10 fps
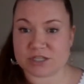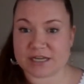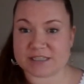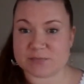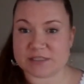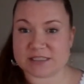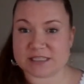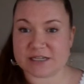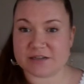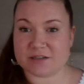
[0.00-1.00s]
Jasmine's
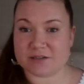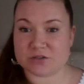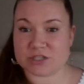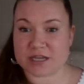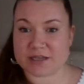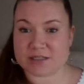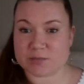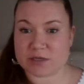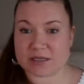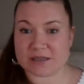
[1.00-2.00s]
there. Hello,
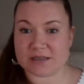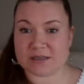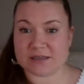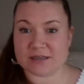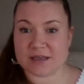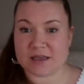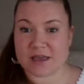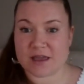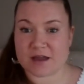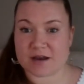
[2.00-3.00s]
Jasmine.
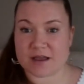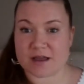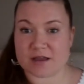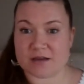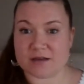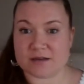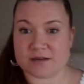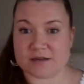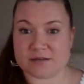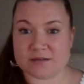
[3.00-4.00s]
Hey,
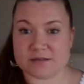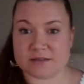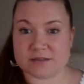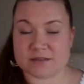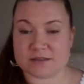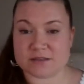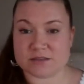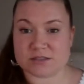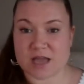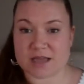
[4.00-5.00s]
Ariana,
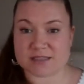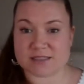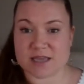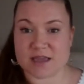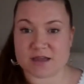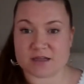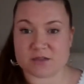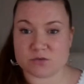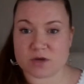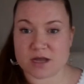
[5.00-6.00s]
Isaiah,
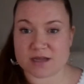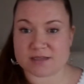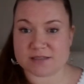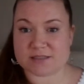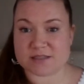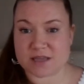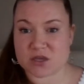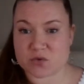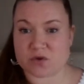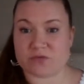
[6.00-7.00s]
Lucas.
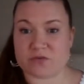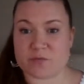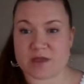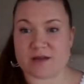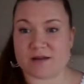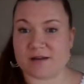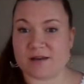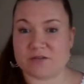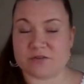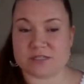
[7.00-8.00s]
Thank you all for being
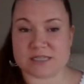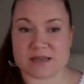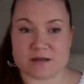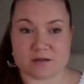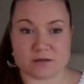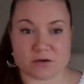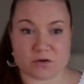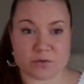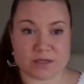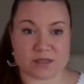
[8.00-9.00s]
on and for saying
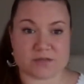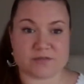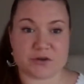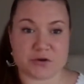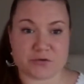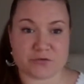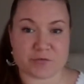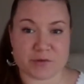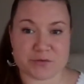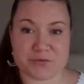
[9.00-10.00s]
hello. We love hearing
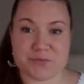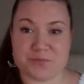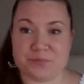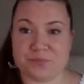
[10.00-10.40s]
from you.